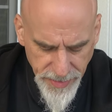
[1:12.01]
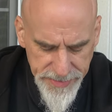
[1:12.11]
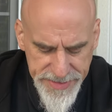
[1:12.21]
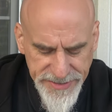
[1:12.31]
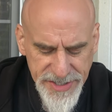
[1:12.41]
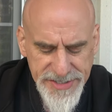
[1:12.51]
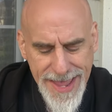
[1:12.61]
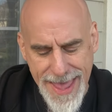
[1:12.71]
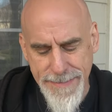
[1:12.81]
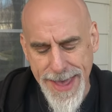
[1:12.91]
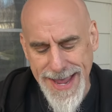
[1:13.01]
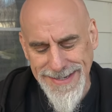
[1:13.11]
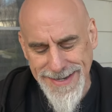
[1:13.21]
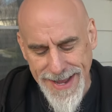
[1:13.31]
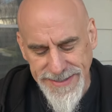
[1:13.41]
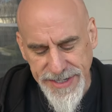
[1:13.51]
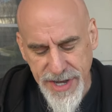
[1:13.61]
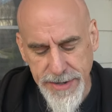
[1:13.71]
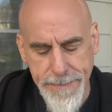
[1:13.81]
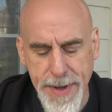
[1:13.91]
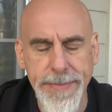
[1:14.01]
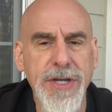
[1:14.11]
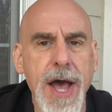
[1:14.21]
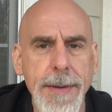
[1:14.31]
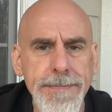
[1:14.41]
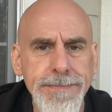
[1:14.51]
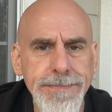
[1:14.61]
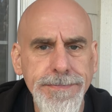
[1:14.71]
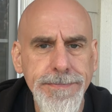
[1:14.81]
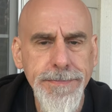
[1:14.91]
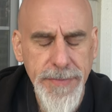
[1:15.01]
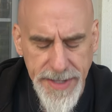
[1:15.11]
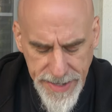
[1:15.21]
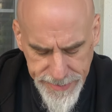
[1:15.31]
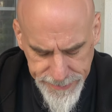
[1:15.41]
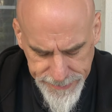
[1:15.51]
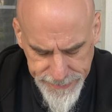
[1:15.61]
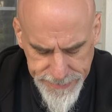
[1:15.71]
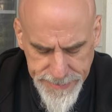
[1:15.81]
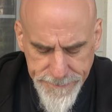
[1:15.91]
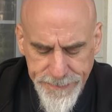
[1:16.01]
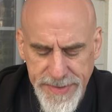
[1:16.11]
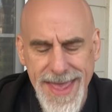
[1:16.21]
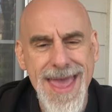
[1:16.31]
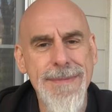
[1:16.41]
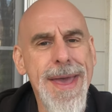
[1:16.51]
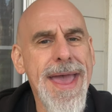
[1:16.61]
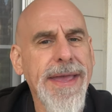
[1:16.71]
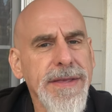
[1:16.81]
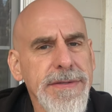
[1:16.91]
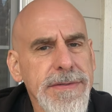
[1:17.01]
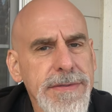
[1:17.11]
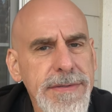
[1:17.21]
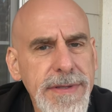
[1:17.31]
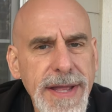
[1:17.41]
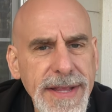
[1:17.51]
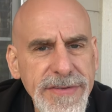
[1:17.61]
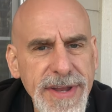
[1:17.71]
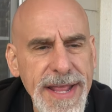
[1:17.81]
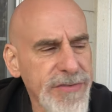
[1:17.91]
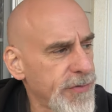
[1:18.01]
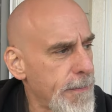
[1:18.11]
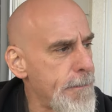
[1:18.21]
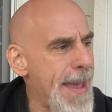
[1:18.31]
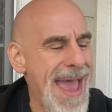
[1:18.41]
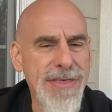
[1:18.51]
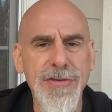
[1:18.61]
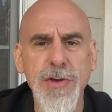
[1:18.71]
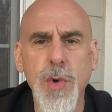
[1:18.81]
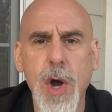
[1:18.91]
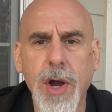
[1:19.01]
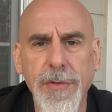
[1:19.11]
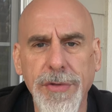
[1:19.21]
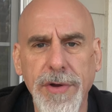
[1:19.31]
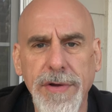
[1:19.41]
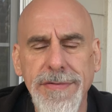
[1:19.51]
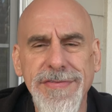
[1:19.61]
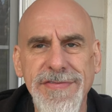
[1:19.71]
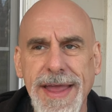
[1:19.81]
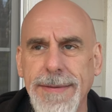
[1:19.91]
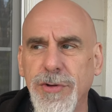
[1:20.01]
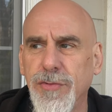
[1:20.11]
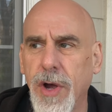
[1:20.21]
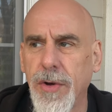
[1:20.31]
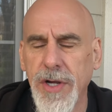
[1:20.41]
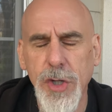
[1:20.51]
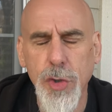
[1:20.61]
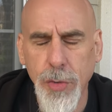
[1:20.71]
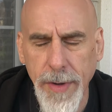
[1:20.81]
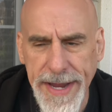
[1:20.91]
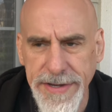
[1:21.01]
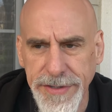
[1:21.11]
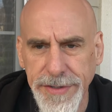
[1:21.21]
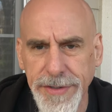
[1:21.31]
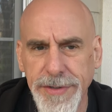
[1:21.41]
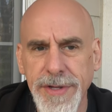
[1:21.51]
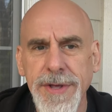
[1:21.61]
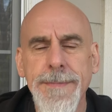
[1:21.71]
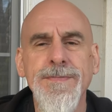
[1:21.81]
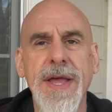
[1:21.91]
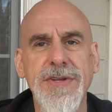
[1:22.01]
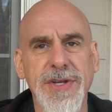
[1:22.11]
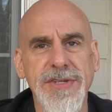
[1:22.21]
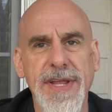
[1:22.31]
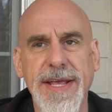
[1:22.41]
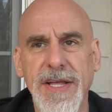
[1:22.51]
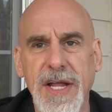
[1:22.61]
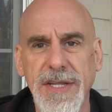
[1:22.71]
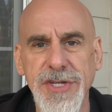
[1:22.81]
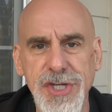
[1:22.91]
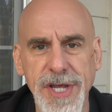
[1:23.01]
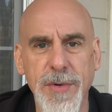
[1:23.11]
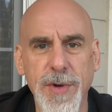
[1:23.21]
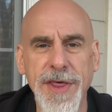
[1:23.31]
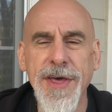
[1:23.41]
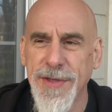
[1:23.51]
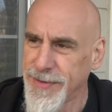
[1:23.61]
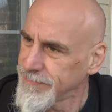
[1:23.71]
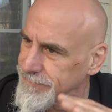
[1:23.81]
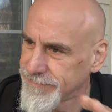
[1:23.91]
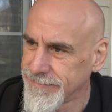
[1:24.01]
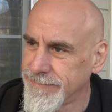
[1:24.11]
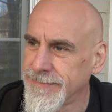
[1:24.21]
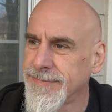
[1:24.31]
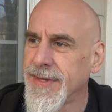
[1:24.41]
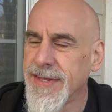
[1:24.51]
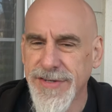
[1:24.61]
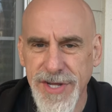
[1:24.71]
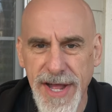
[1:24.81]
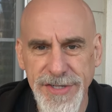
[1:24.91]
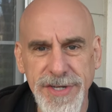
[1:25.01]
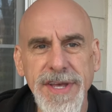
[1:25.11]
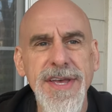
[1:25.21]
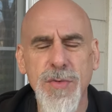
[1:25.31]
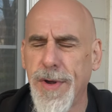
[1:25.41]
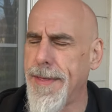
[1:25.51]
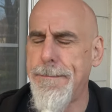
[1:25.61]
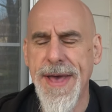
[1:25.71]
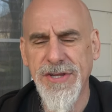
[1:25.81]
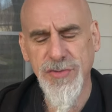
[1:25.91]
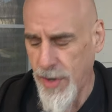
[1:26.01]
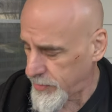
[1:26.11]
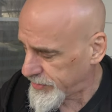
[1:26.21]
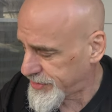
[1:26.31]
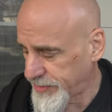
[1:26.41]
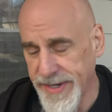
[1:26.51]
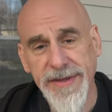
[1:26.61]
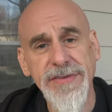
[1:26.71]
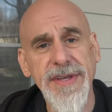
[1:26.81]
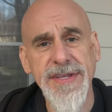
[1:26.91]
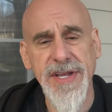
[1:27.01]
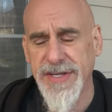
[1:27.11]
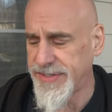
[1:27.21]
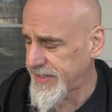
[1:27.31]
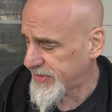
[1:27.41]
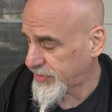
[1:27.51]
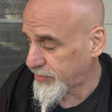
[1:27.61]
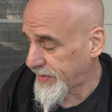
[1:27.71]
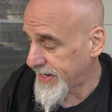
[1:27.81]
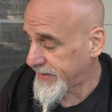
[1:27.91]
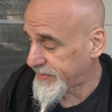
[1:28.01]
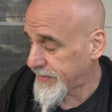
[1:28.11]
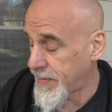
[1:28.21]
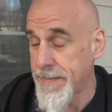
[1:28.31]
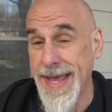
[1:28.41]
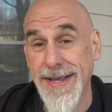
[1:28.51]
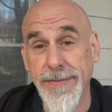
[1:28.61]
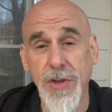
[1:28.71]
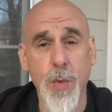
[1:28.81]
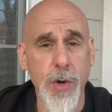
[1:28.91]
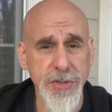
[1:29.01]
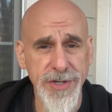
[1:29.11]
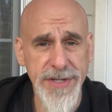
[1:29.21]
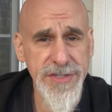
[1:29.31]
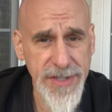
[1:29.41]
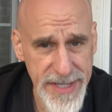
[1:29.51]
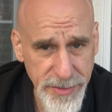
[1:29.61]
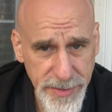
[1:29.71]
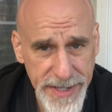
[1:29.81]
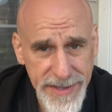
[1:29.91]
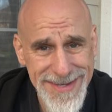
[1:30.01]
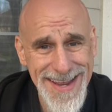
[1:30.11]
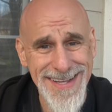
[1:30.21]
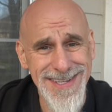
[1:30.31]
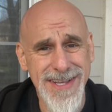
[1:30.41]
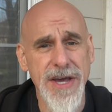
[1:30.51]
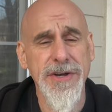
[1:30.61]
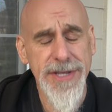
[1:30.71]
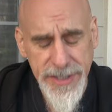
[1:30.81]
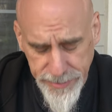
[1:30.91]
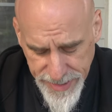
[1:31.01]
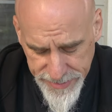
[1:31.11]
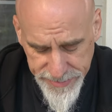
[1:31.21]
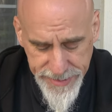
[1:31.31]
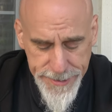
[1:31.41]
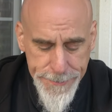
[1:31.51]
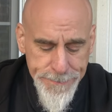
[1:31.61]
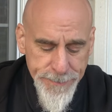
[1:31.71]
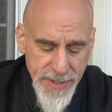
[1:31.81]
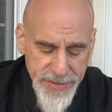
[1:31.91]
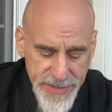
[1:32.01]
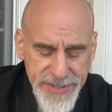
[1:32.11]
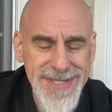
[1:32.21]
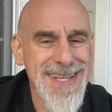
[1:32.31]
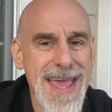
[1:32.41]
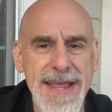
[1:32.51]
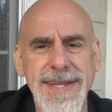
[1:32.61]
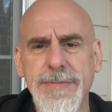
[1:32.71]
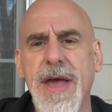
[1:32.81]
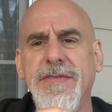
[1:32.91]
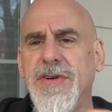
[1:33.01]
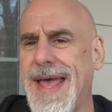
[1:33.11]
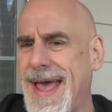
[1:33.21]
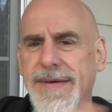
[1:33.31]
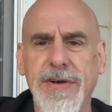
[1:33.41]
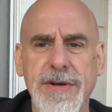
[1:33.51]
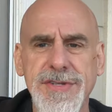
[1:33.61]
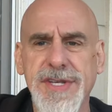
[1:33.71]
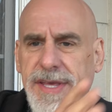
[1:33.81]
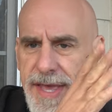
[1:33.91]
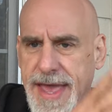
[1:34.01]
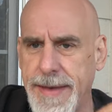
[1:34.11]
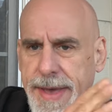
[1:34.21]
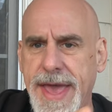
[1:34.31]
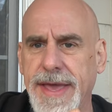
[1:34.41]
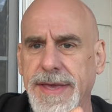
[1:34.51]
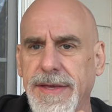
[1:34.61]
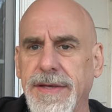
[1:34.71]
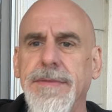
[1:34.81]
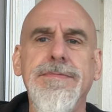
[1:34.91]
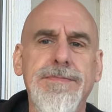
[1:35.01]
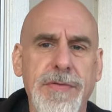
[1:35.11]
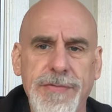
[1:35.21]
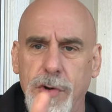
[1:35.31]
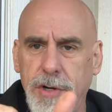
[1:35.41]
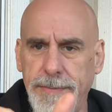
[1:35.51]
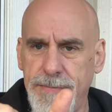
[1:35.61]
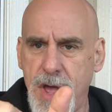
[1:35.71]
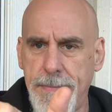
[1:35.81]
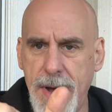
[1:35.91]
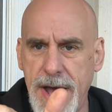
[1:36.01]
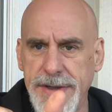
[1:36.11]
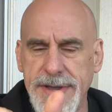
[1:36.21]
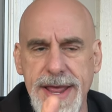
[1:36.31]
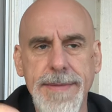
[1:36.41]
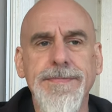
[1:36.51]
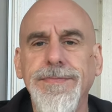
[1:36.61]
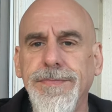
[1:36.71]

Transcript: This is MA Daisy Cutter Bubblegum. Okay? MA. That stands for Matthew Arthur, famed grower. Great dude. And just like a legit one of the touched one of the best growers there is. He does. He's created some amazing the Warchicks. He created the daisy cutter. He created. So this is anytime you ever ever see MA before a pod name.